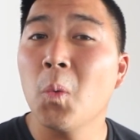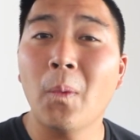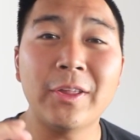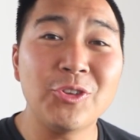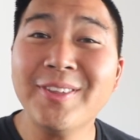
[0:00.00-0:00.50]

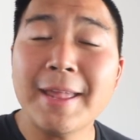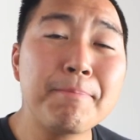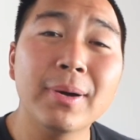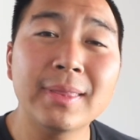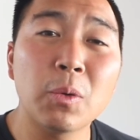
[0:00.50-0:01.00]
when you didn't
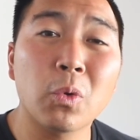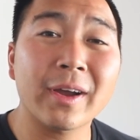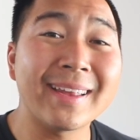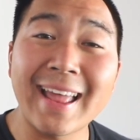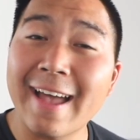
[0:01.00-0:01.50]
put the
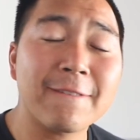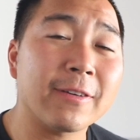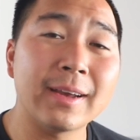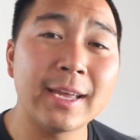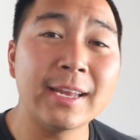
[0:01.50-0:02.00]
work and
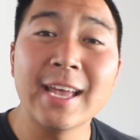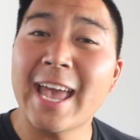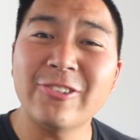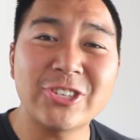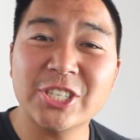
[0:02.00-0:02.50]
effort in and
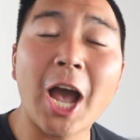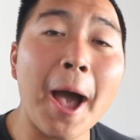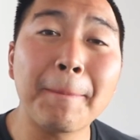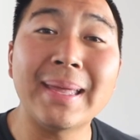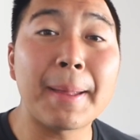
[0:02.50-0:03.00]
you just
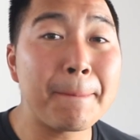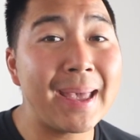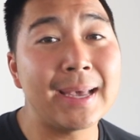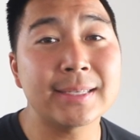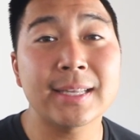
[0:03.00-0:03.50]
copied and
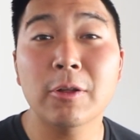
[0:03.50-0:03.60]
paste.